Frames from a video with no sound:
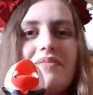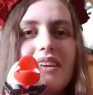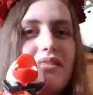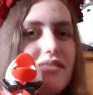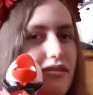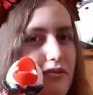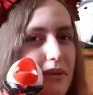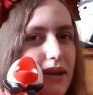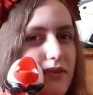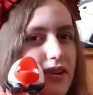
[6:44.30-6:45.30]
He's going to sit
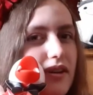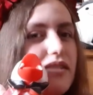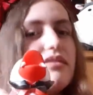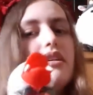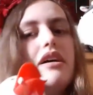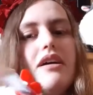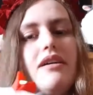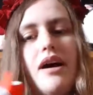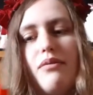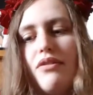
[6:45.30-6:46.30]
my rubber ducks.
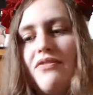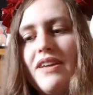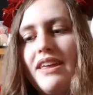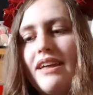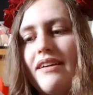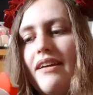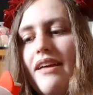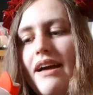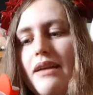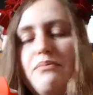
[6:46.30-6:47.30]
I was
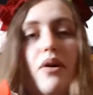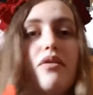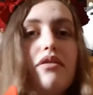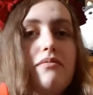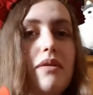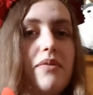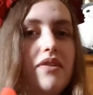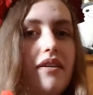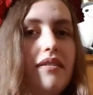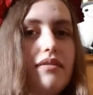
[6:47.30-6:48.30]
thinking I'd bought some rubber
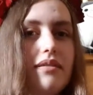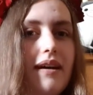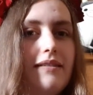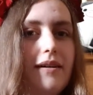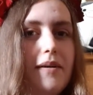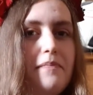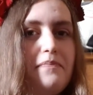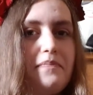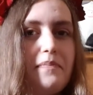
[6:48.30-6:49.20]
ducks and um,